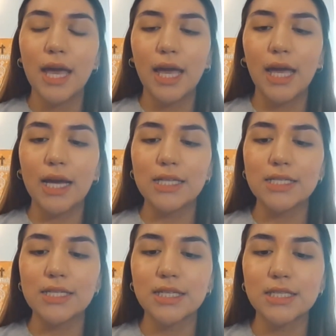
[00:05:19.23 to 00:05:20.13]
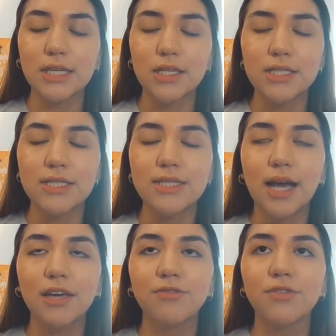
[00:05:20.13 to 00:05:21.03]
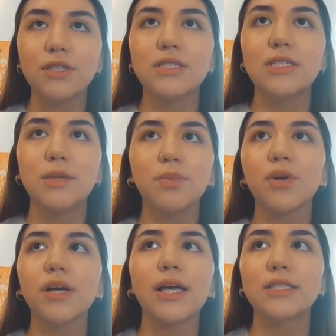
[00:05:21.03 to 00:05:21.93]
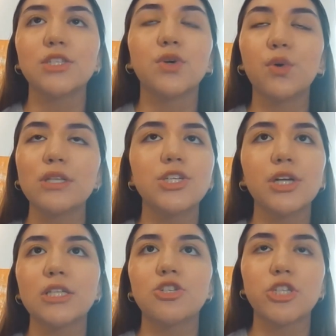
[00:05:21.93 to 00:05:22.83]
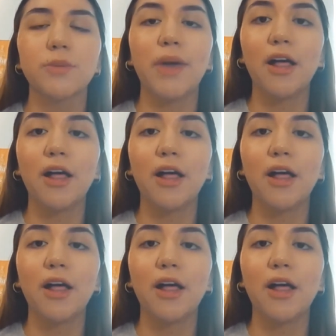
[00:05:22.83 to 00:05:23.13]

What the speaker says: And it's going to dive deeper as you go into your internship.